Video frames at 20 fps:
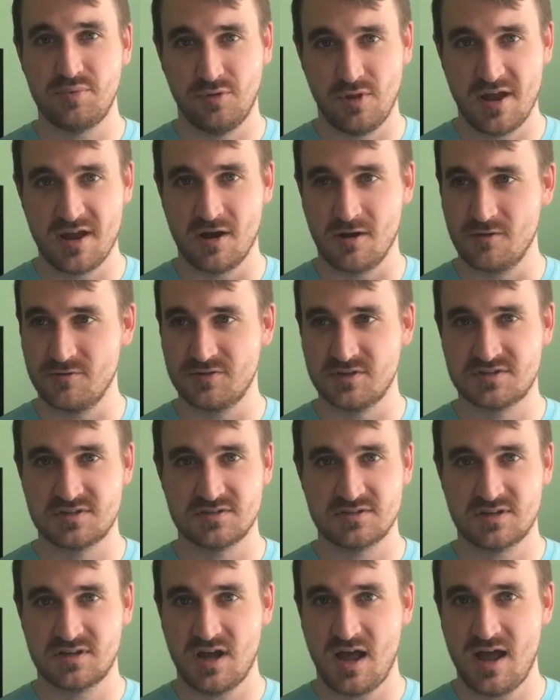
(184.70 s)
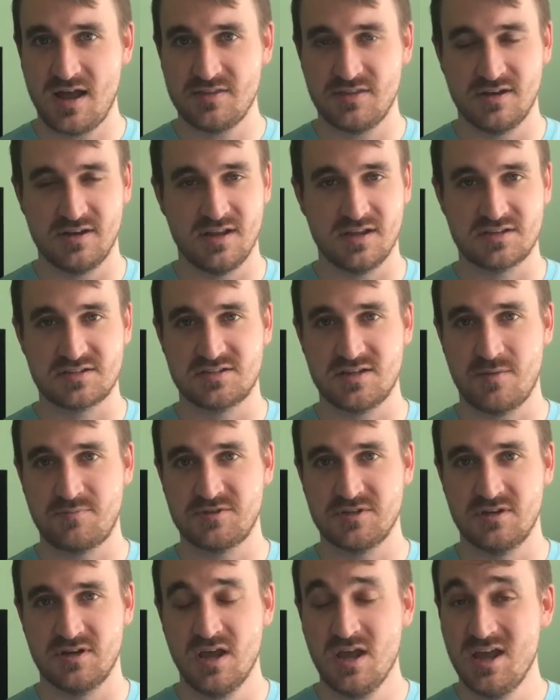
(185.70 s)
player. This is a guy that
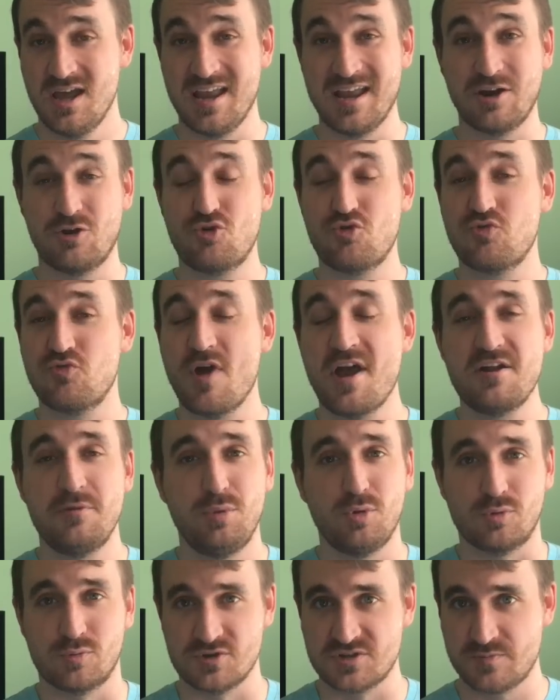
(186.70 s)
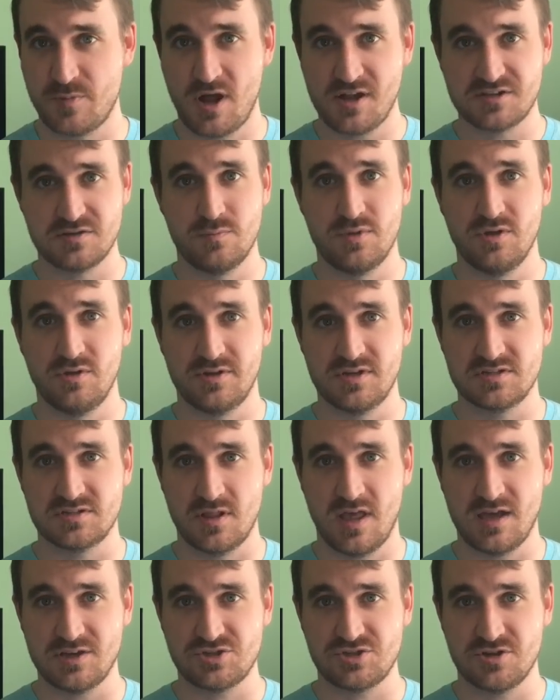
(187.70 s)
accepted incredible responsibilities
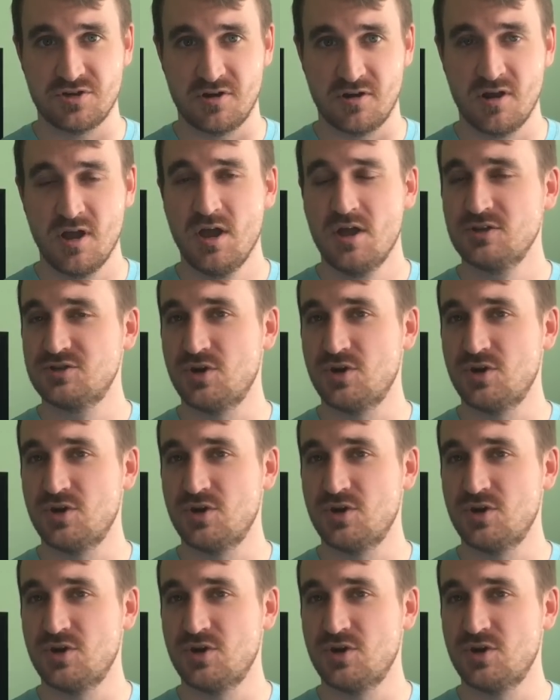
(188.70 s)
last year,